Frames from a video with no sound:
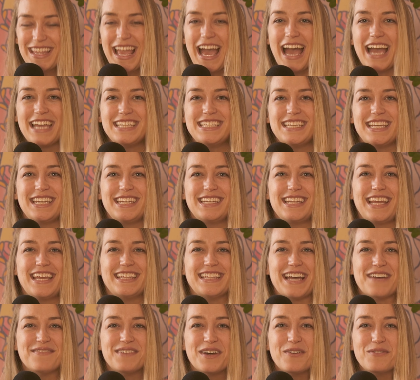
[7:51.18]
I did, and
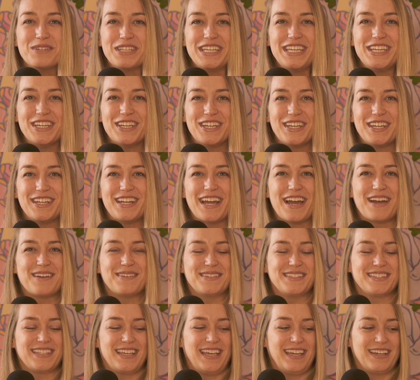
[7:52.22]
that felt really good. I
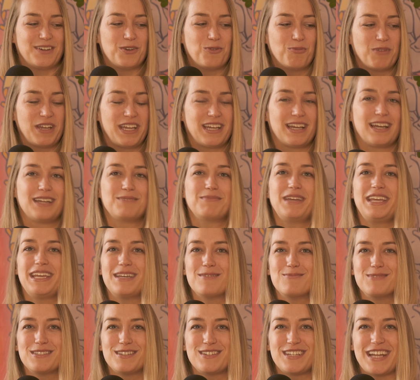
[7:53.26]
was like, "Oh my god, my
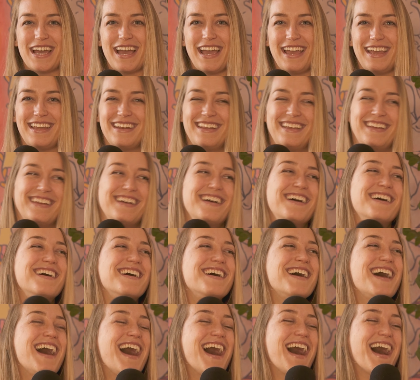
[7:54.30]
hips are tight."
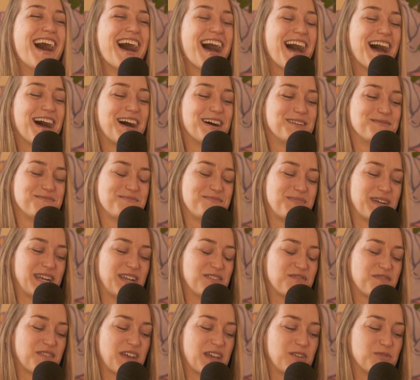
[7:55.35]
But
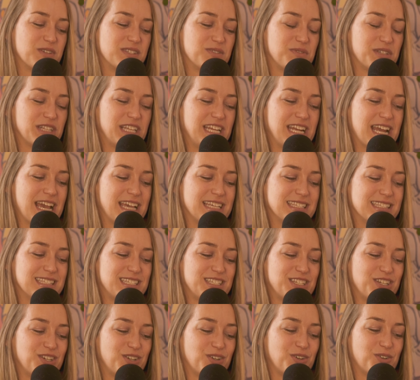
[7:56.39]
it was really nice
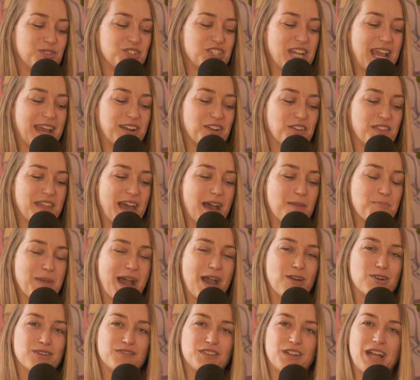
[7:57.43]
to channel that
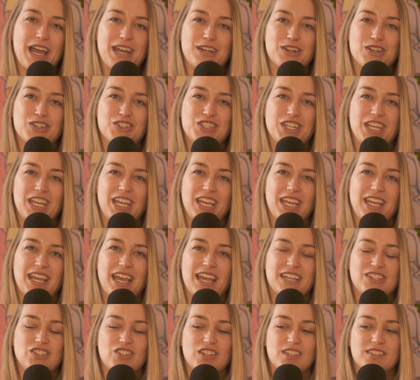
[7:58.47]
powerful energy
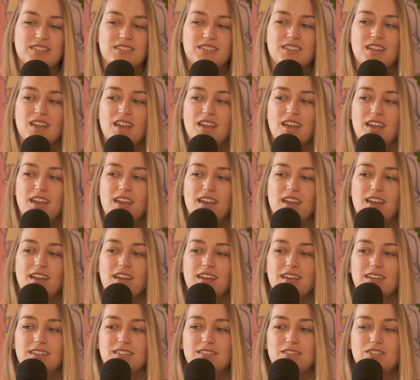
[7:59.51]
and just
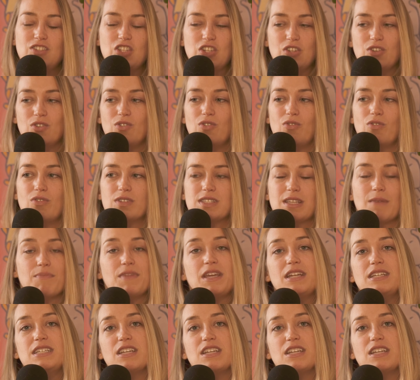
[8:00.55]
do something